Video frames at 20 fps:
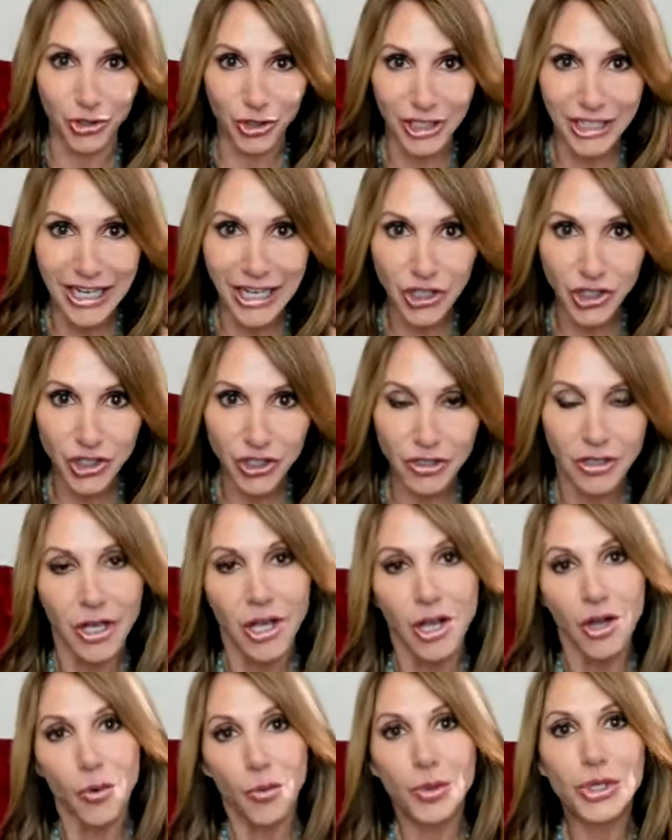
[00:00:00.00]
connection,
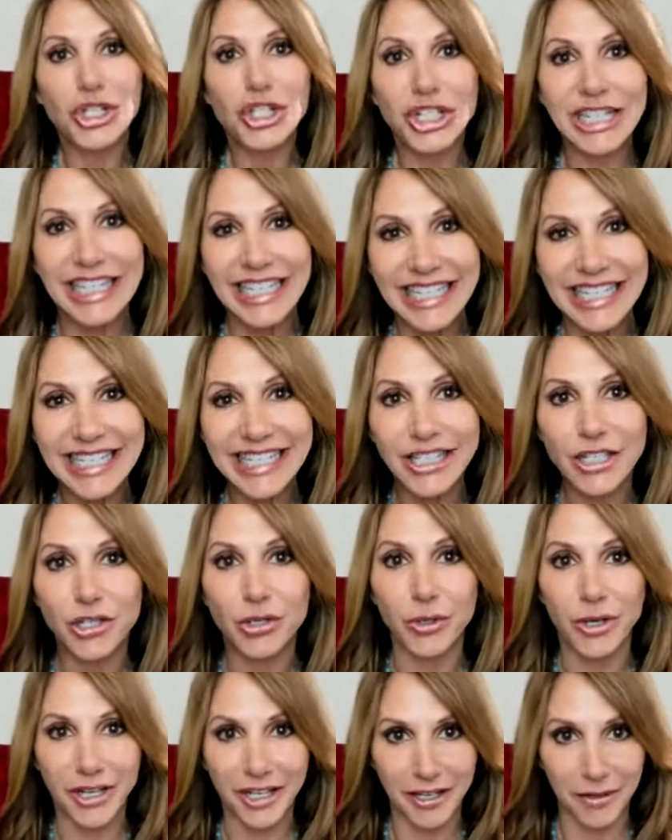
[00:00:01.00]
which leads
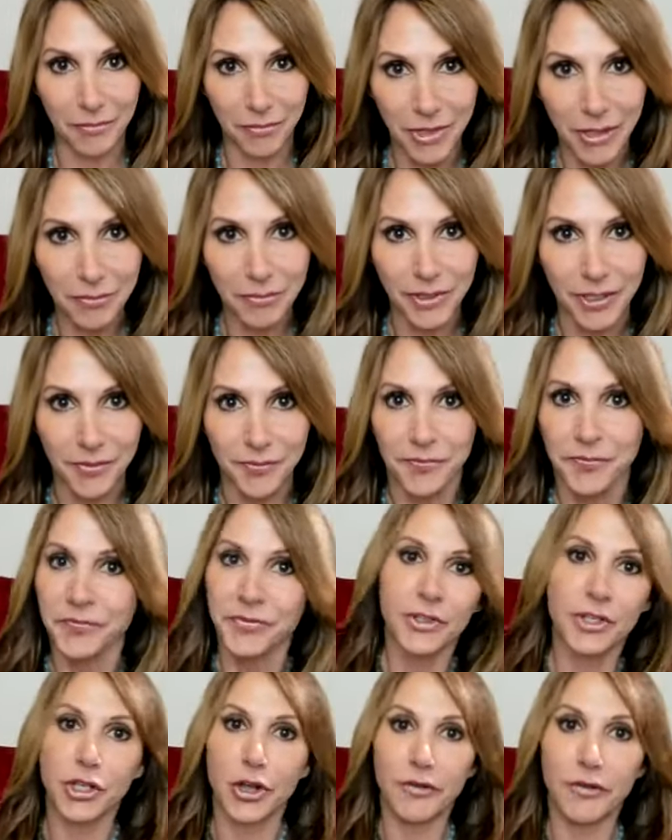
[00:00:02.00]
to a commitment.
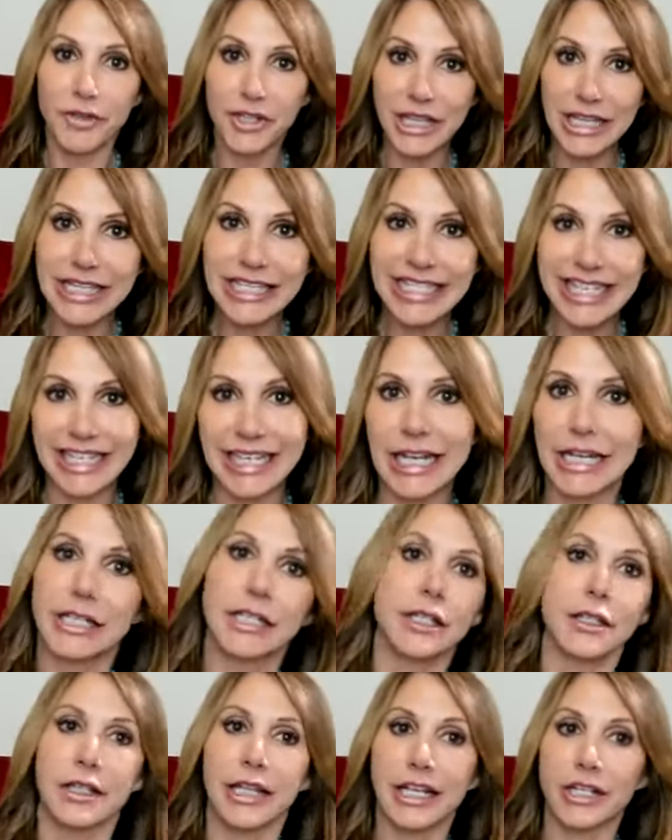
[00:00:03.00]
So everything's
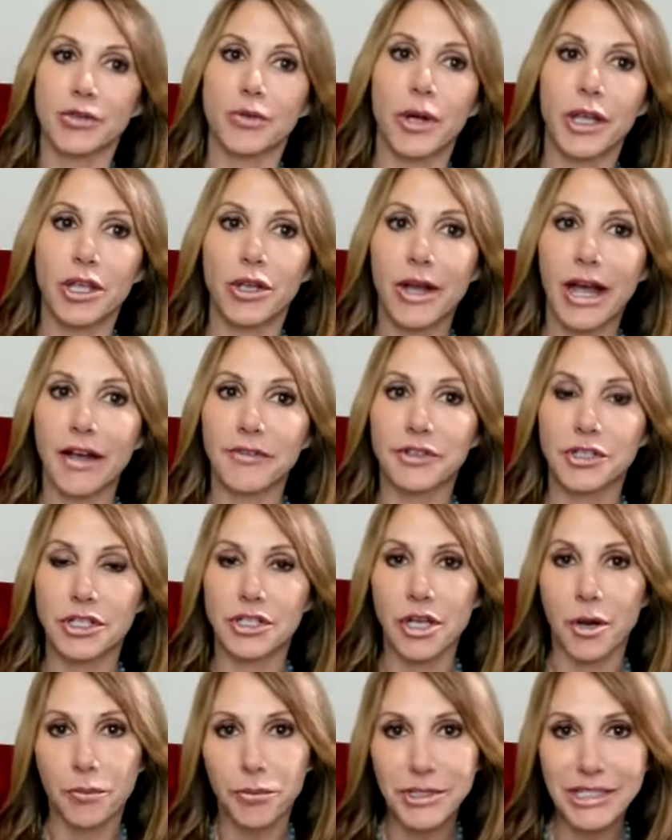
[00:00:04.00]
connected. That's why you have to
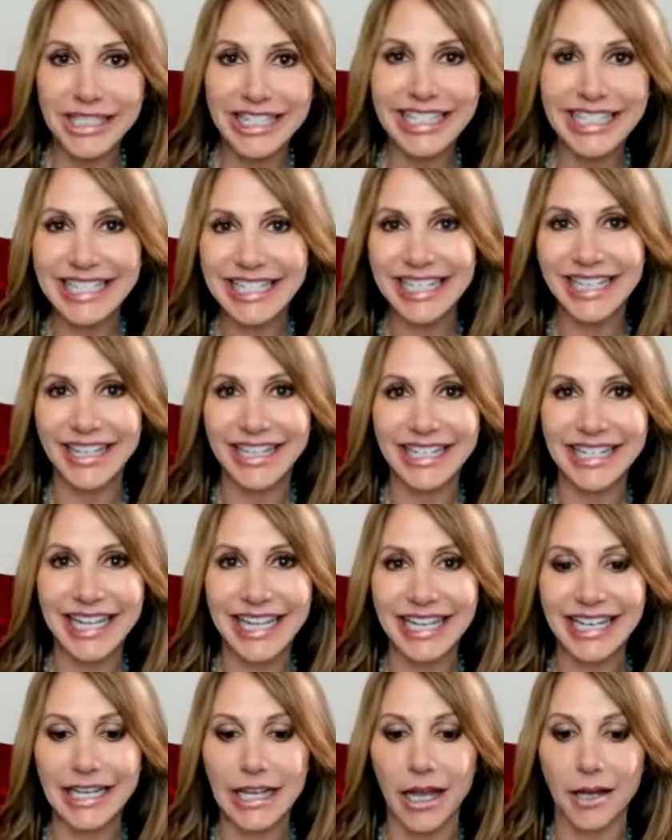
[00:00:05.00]
stop resisting the
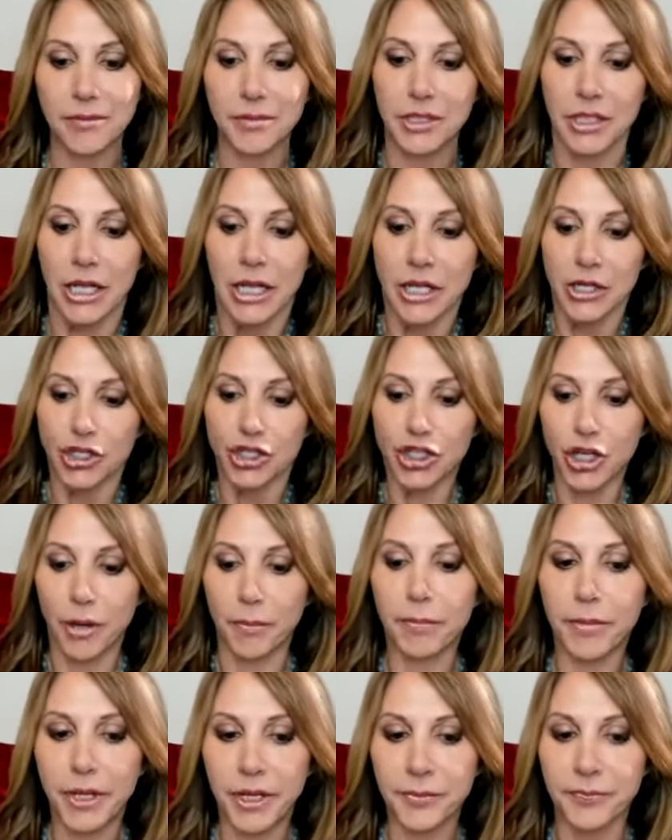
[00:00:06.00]
dating apps.
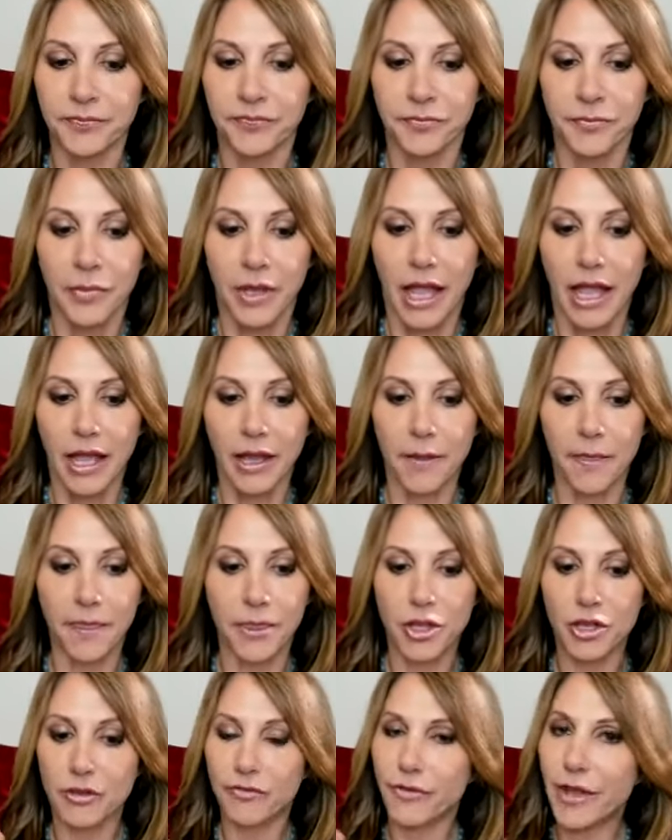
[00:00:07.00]
Jump in and
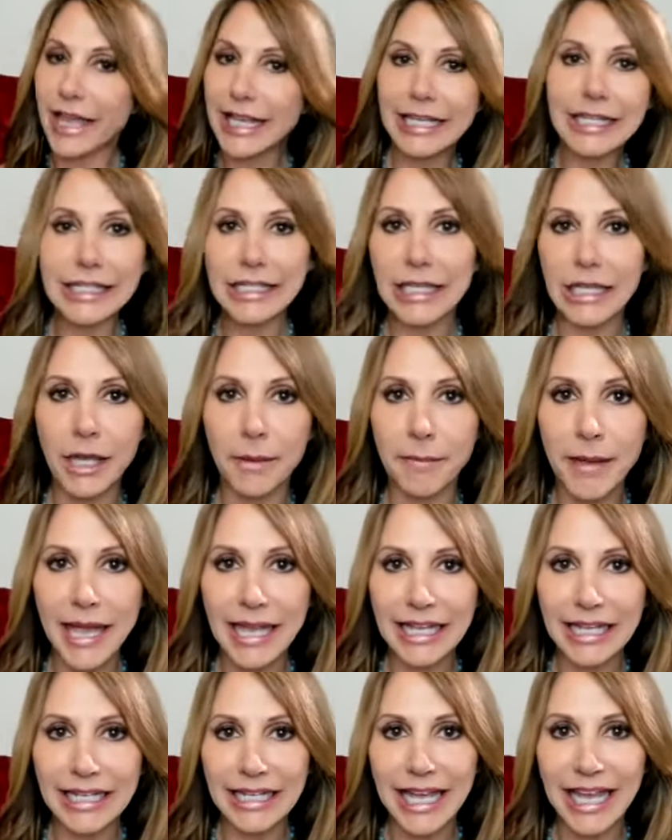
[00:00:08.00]
just fake it till you
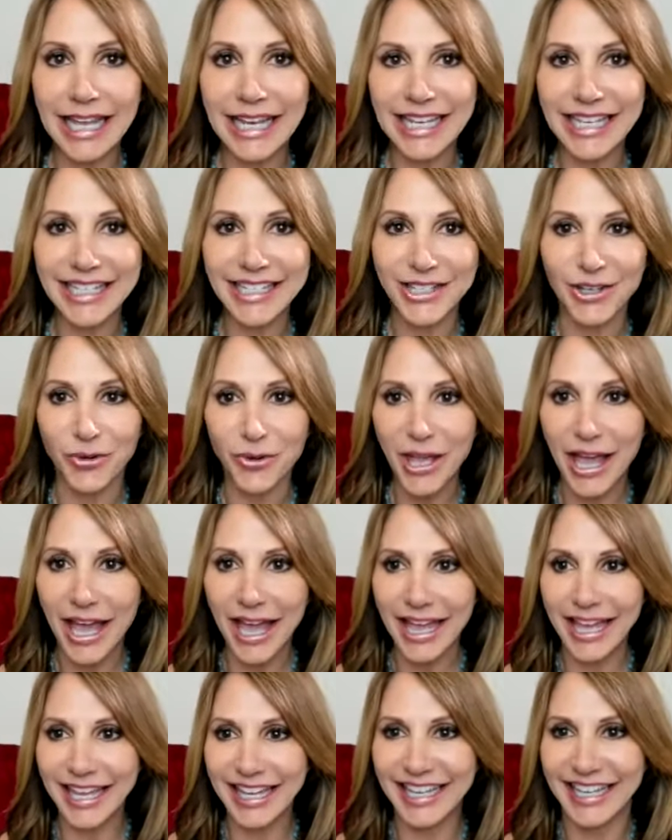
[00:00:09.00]
make it, ladies,
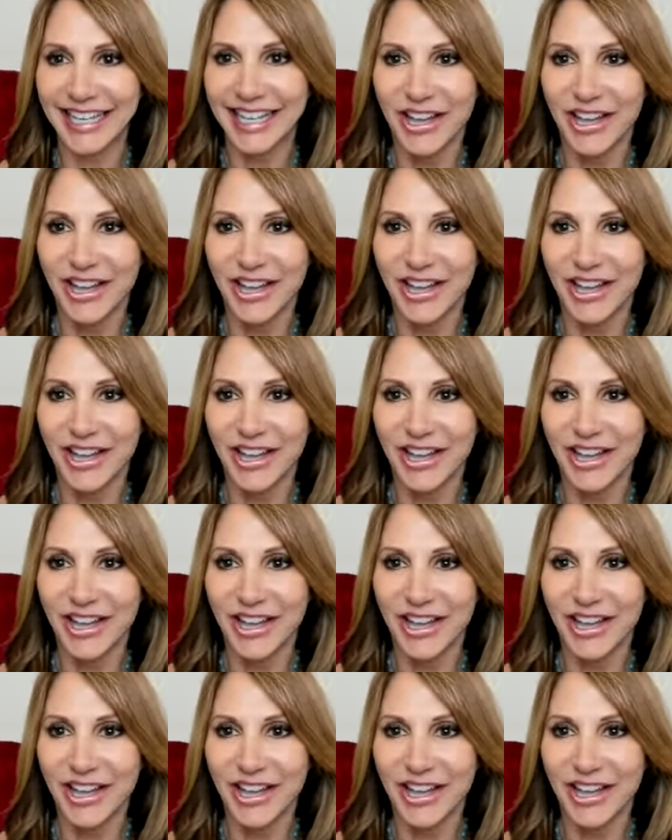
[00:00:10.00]
okay?